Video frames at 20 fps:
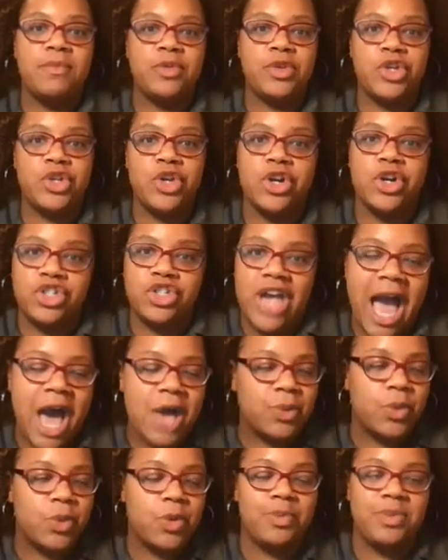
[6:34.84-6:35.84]
your
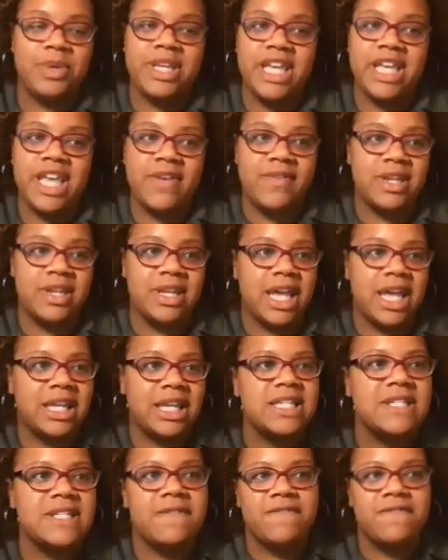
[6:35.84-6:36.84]
child will be given at
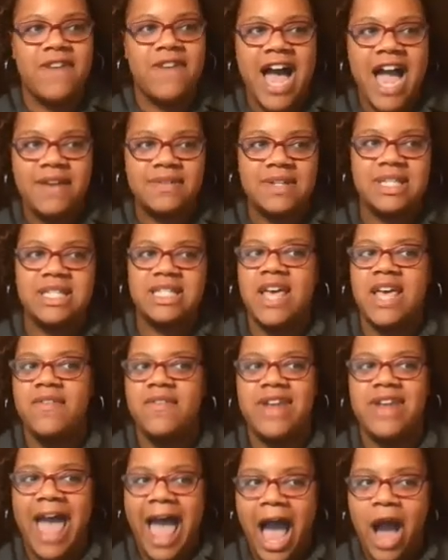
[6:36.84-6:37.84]
least 5 to
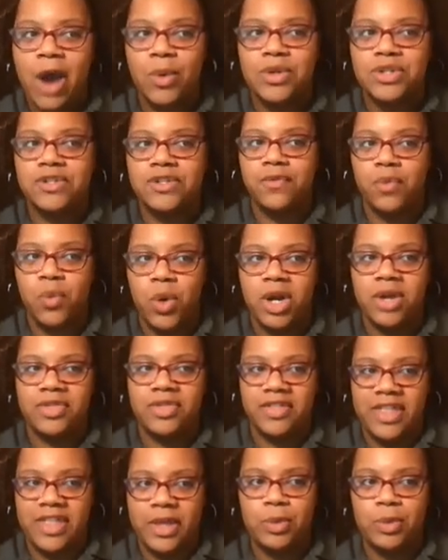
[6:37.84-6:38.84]
7 hours of work
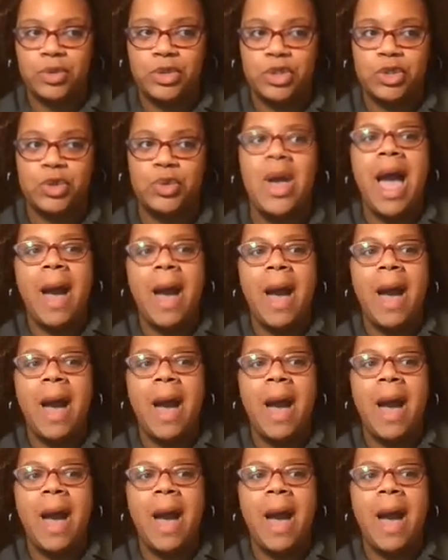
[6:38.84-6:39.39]
that they will do